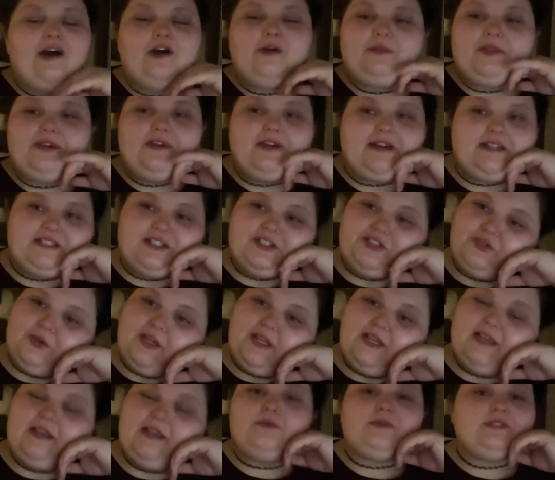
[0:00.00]
Hope that you guys
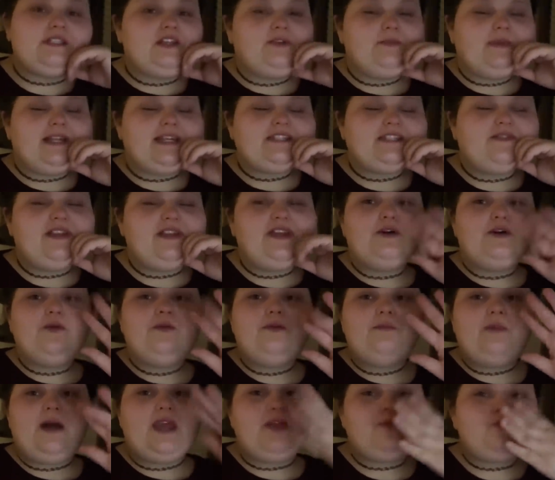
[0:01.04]
enjoyed, and I will see you in my next video.
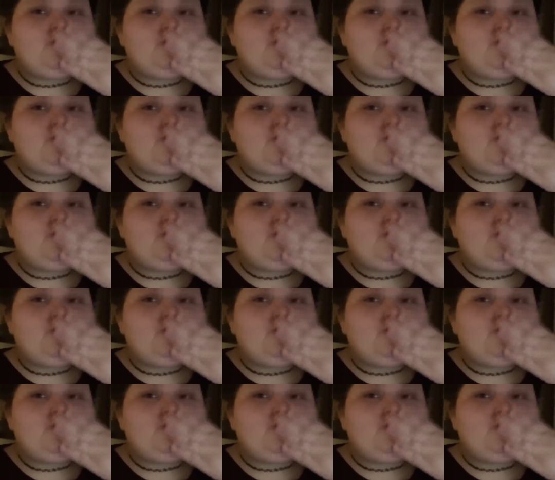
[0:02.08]
Bye.